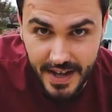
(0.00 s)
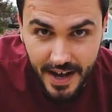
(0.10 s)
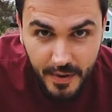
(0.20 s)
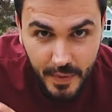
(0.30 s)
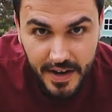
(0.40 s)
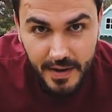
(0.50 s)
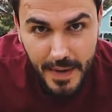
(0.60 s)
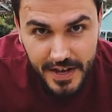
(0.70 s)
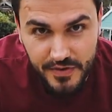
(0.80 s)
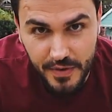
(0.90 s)
that, and we're gonna
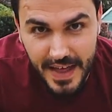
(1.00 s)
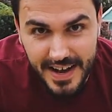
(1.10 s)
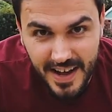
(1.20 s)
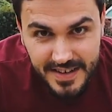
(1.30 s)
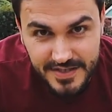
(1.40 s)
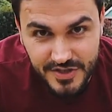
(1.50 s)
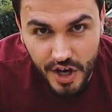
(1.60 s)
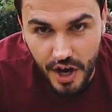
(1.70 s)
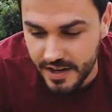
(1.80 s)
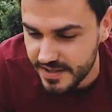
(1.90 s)
make sure they're nice and
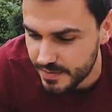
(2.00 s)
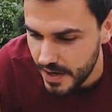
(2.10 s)
charred as